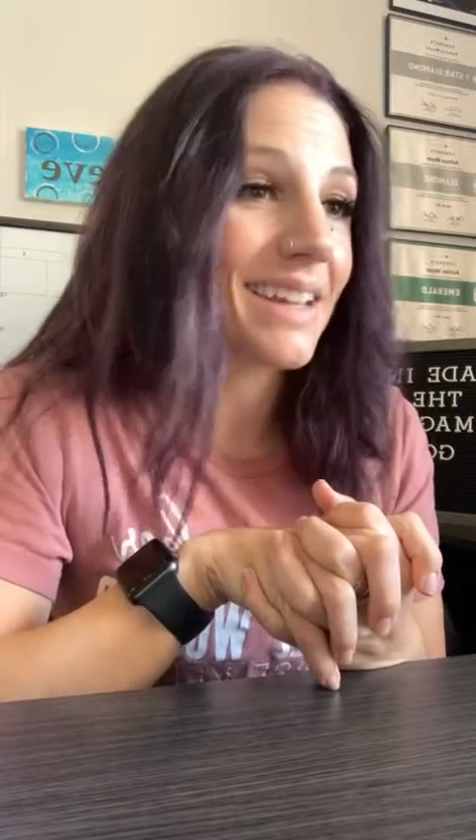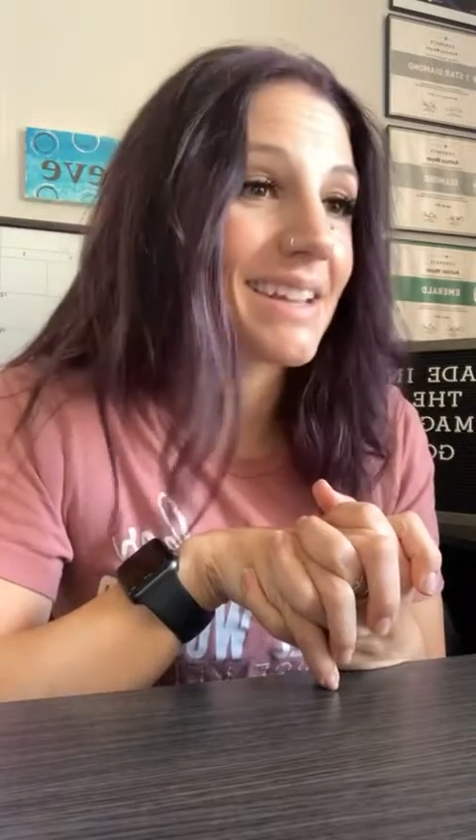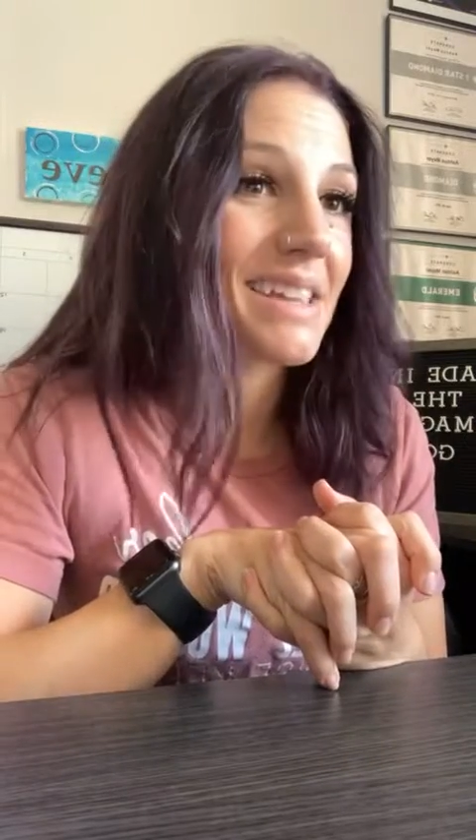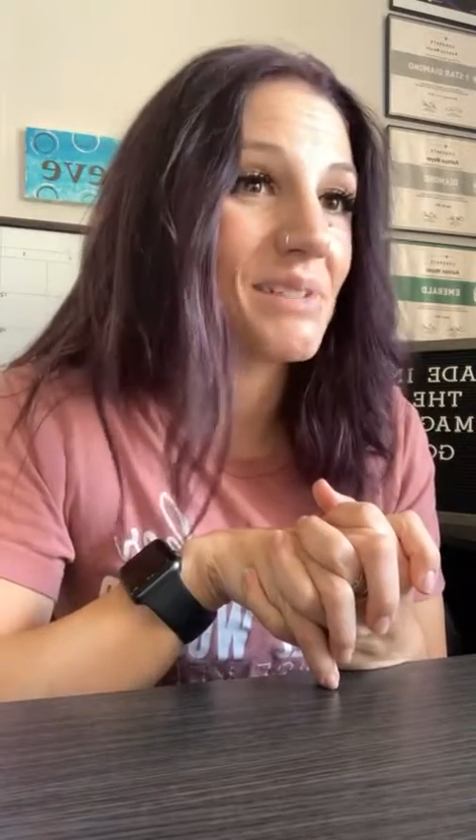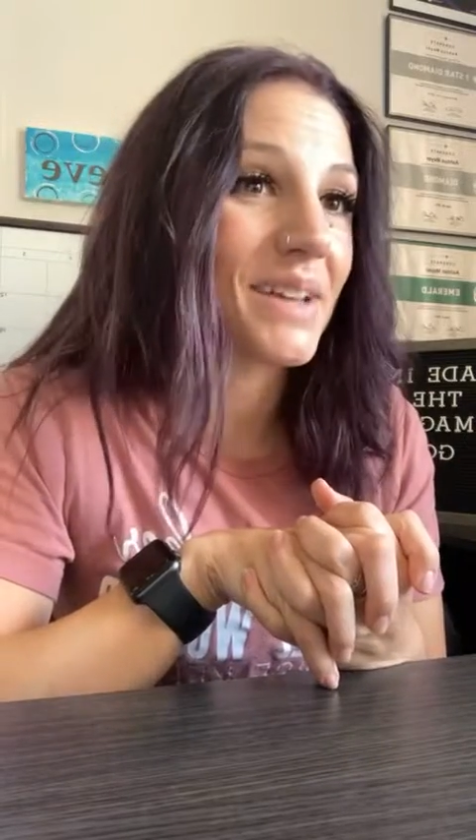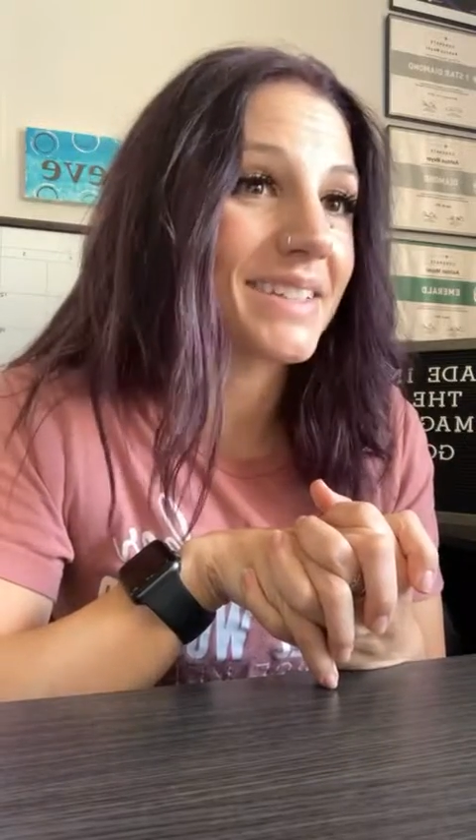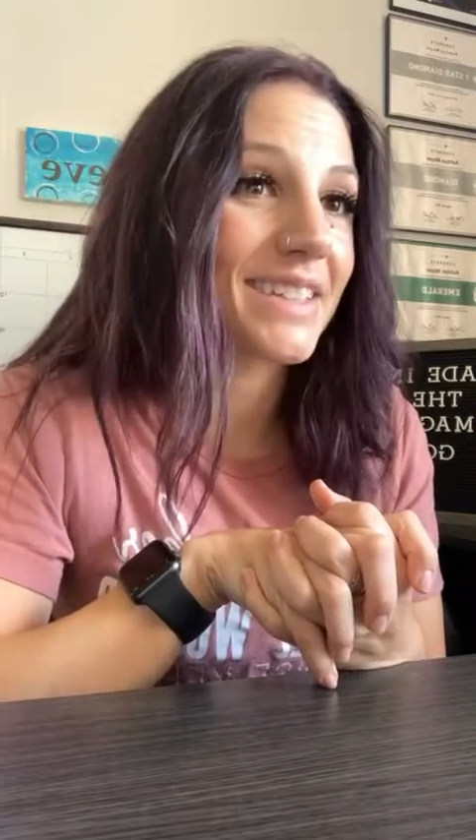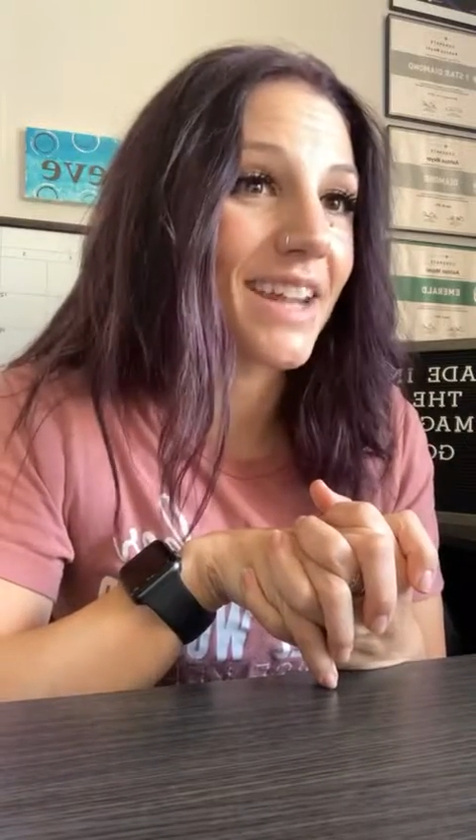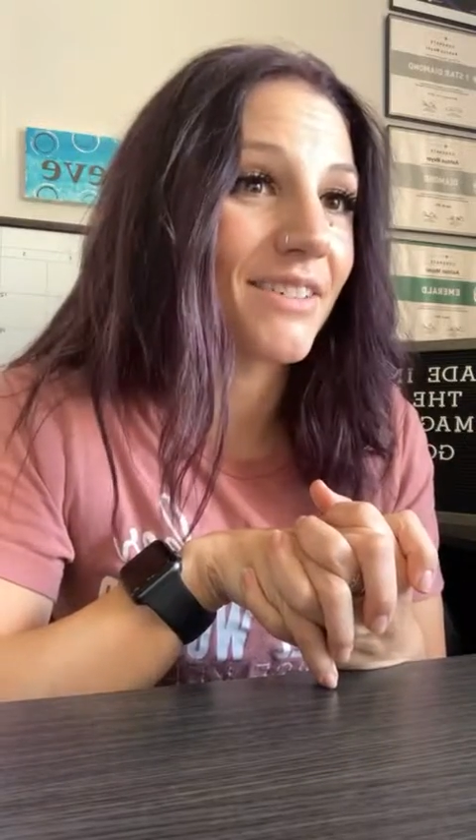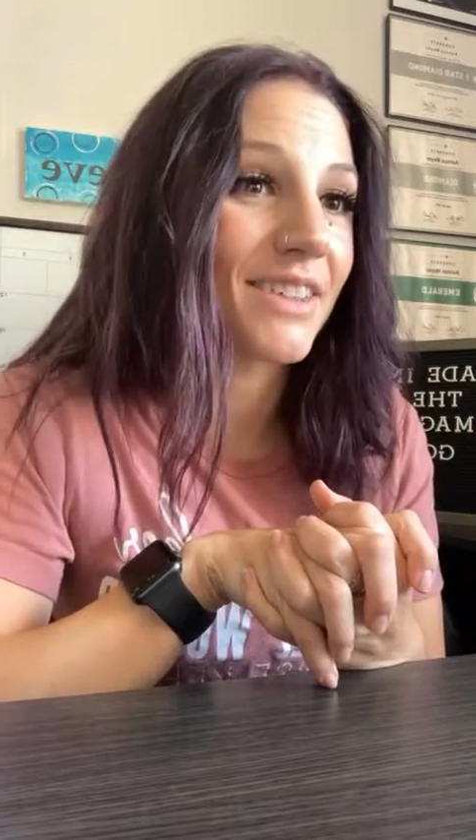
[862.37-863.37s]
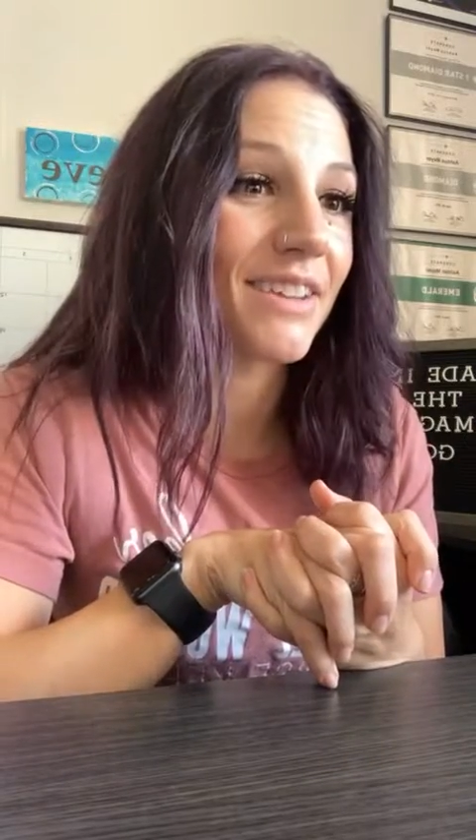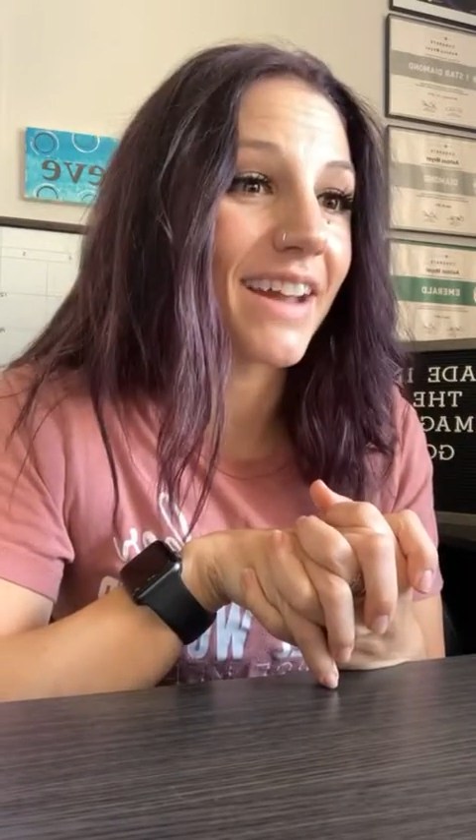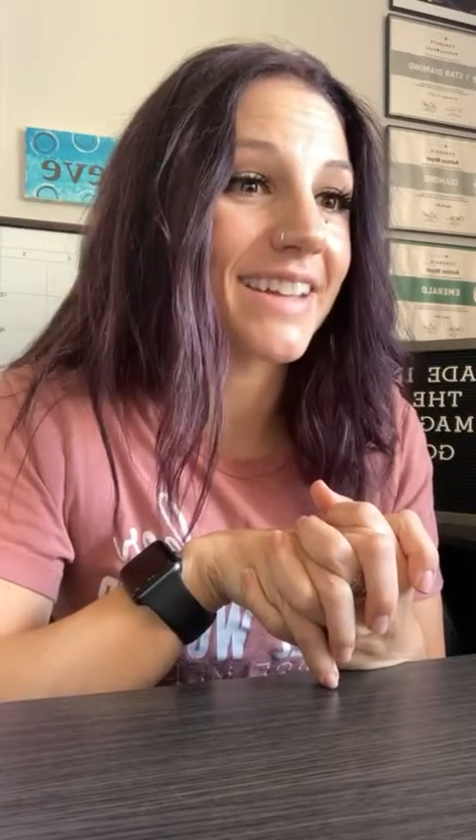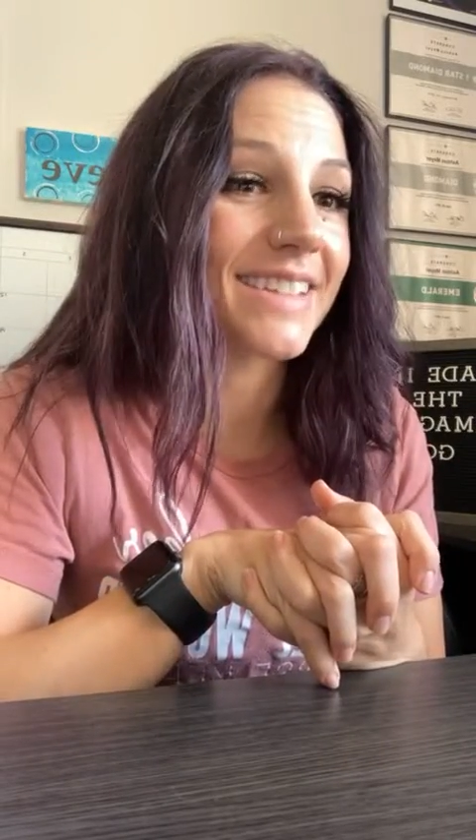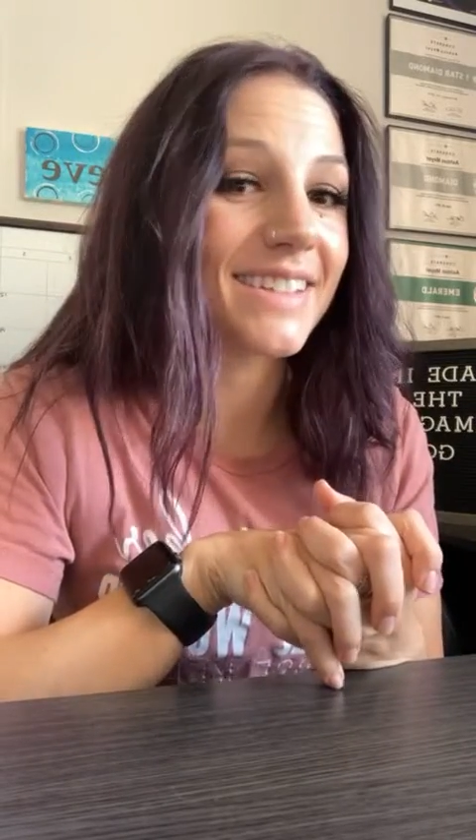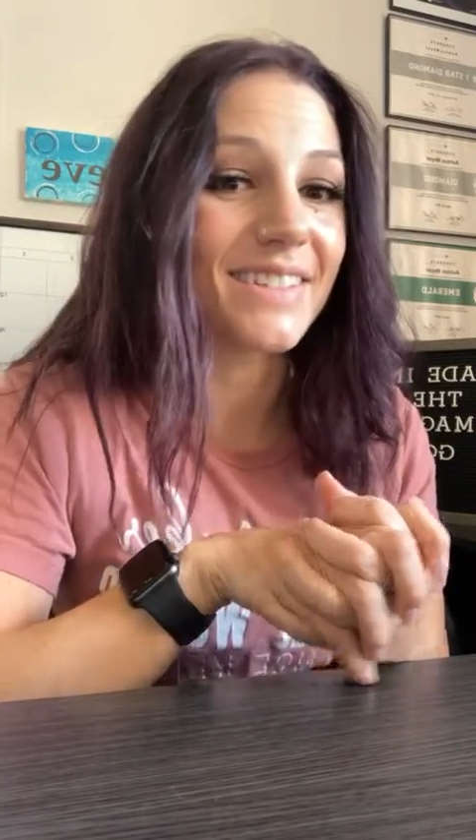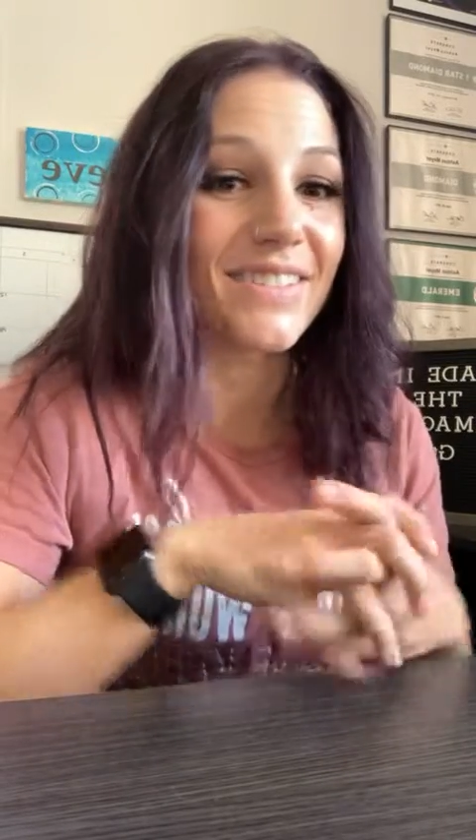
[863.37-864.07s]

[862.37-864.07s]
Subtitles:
And I can't wait to chat with you guys.